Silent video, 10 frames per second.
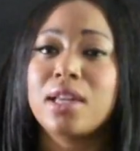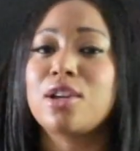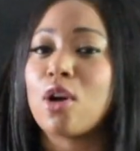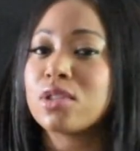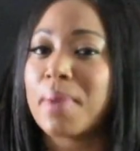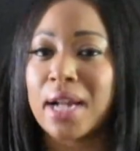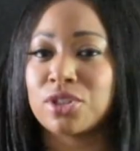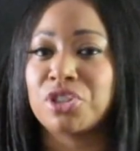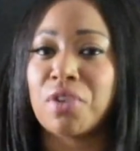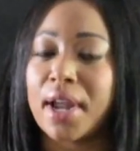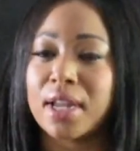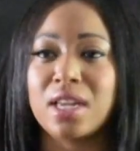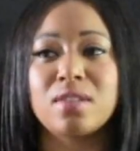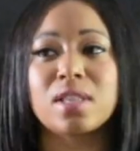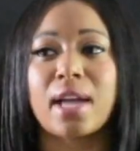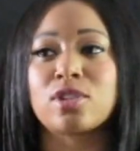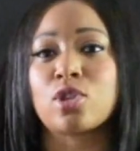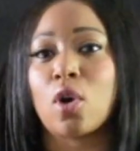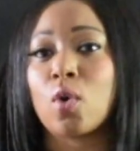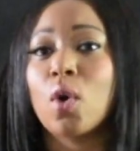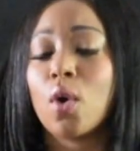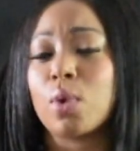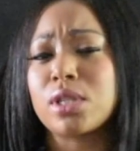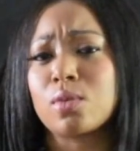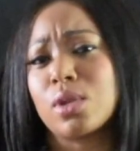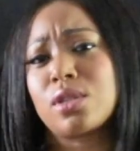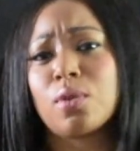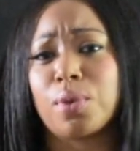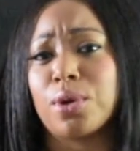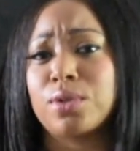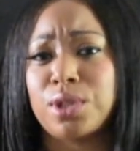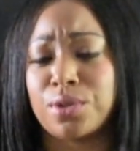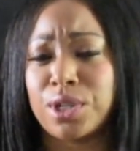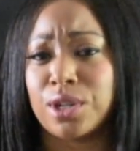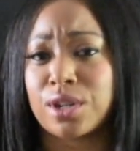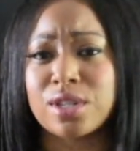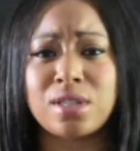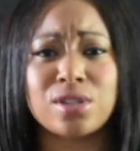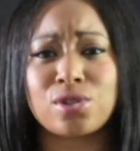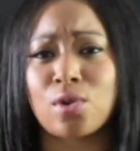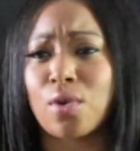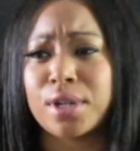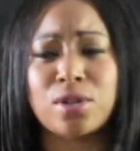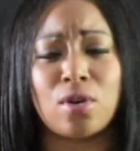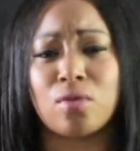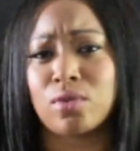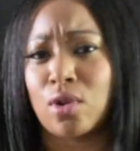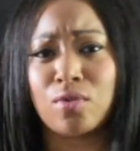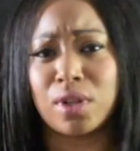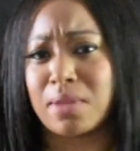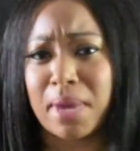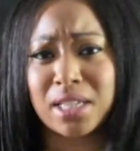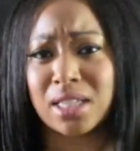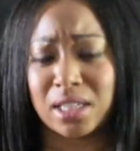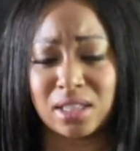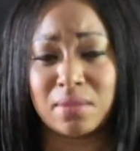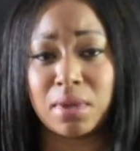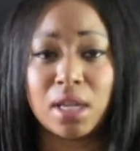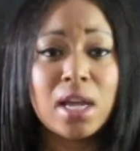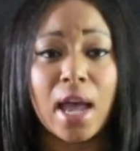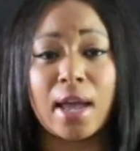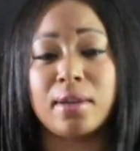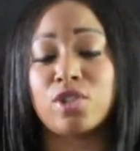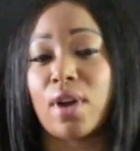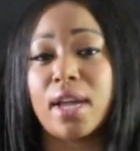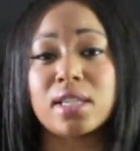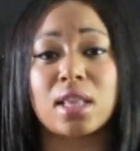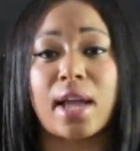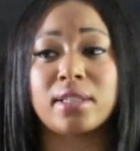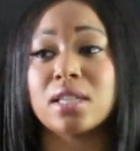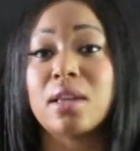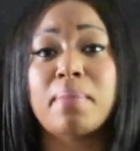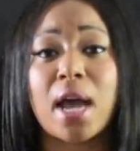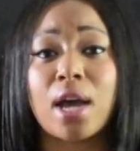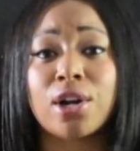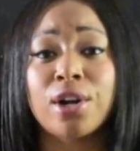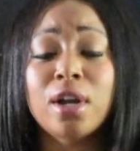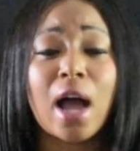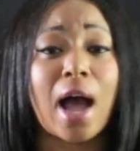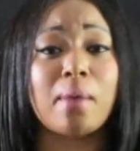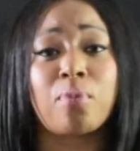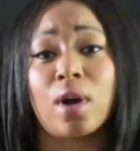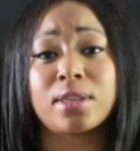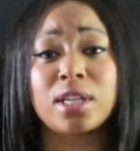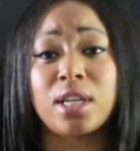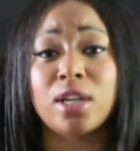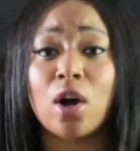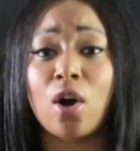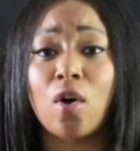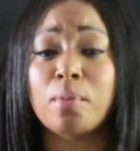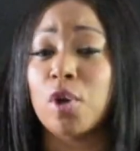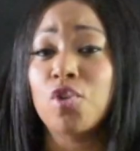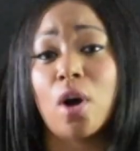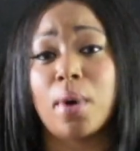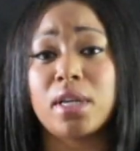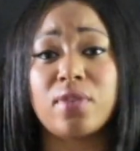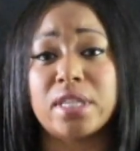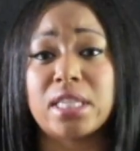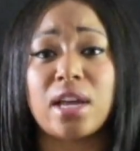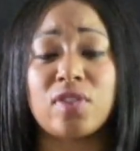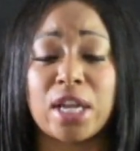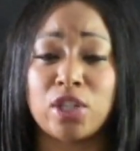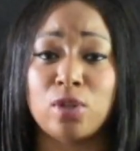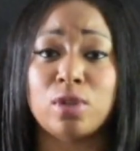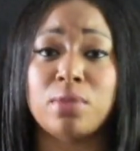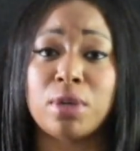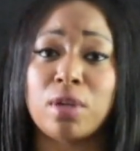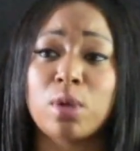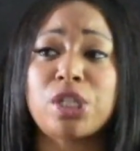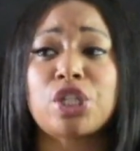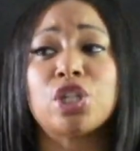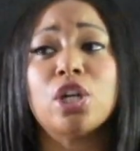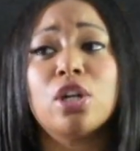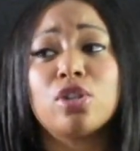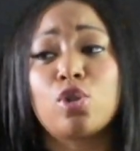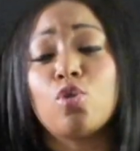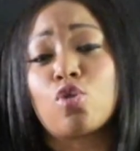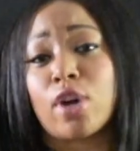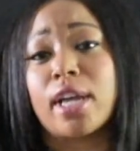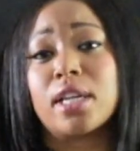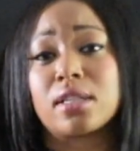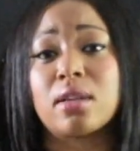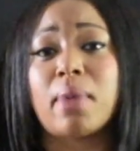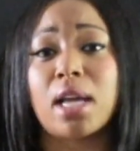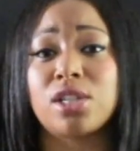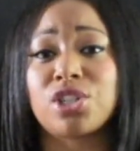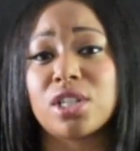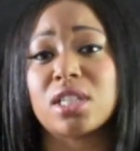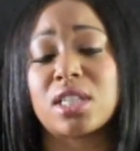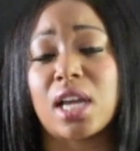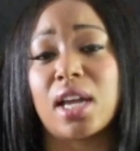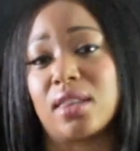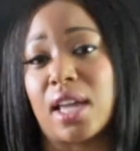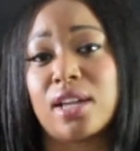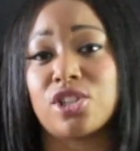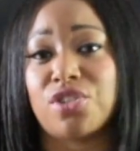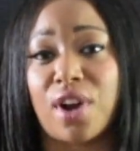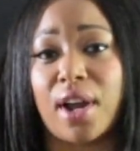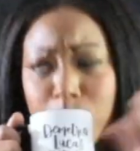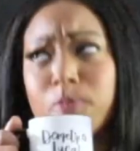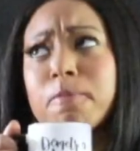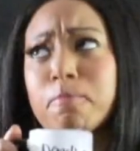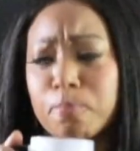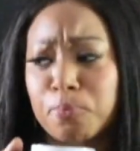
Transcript: he goes back to Dre and he's like, "So what's what's the real deal here? Because this story don't don't really make sense to me." And Dre is like, "Does it matter? I brought the kid home. No one even said thank you to me." Which, to credit, somebody should have said thanks, Dre. Mm.